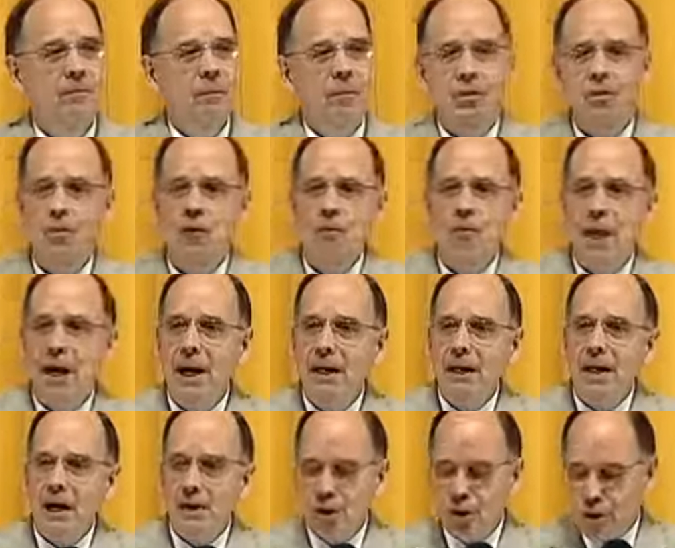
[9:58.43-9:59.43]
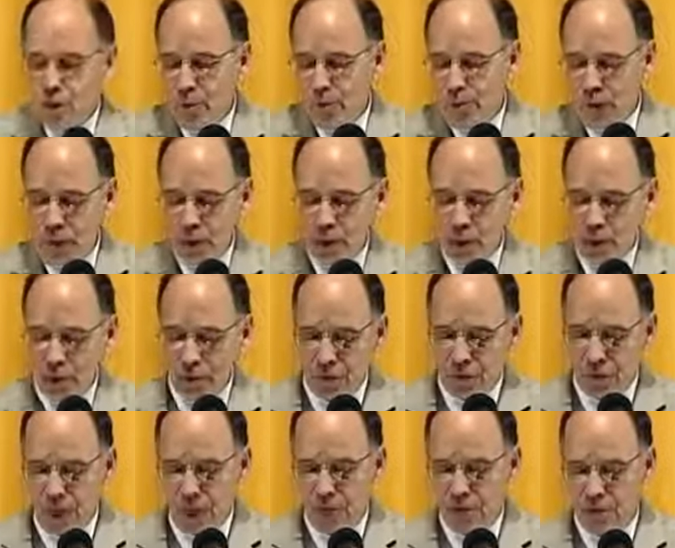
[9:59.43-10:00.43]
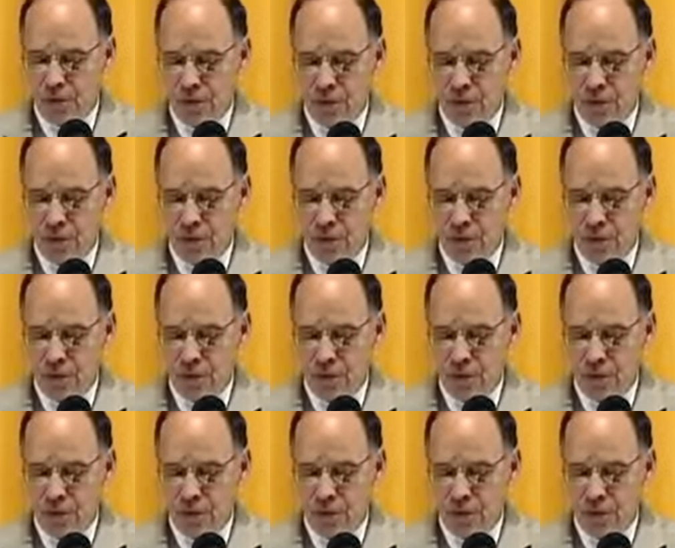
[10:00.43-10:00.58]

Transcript: But there's no biological basis for that.